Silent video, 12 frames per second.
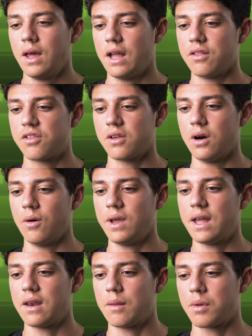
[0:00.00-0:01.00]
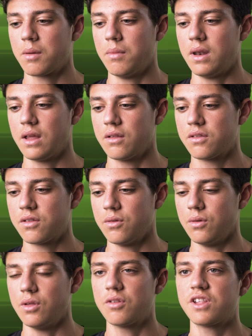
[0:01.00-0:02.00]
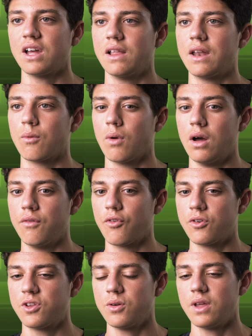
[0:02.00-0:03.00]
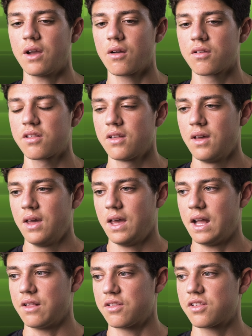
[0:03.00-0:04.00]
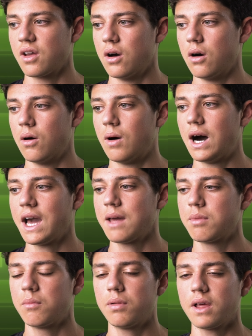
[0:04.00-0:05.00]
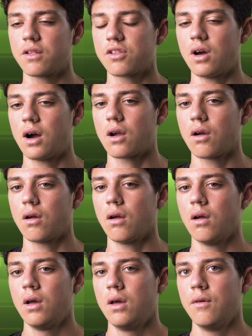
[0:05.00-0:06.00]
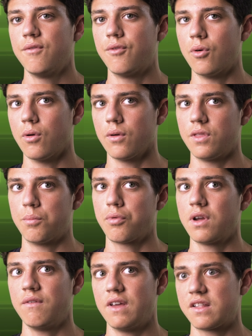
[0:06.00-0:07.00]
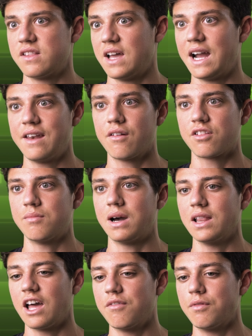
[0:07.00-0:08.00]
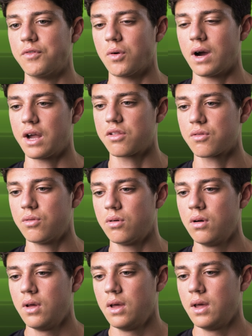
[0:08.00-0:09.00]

And so he ended up committing to U C L A to run for two years. And so I had been playing soccer for the previous nine years of my life before high school.